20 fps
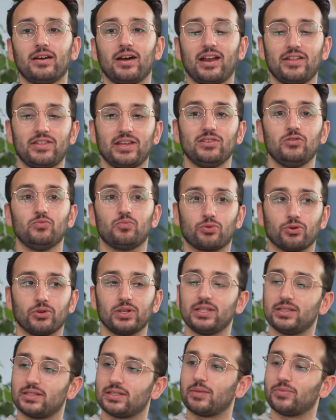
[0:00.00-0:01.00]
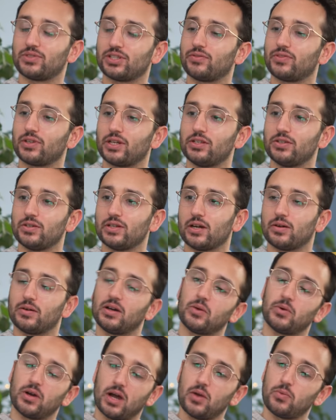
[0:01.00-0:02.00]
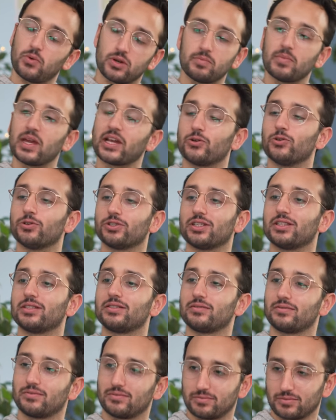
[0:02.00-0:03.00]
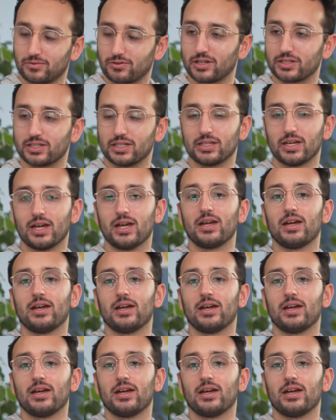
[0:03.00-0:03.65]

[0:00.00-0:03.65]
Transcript: And I think it's broadly the same stuff that I do now. I wouldn't make courses, granted,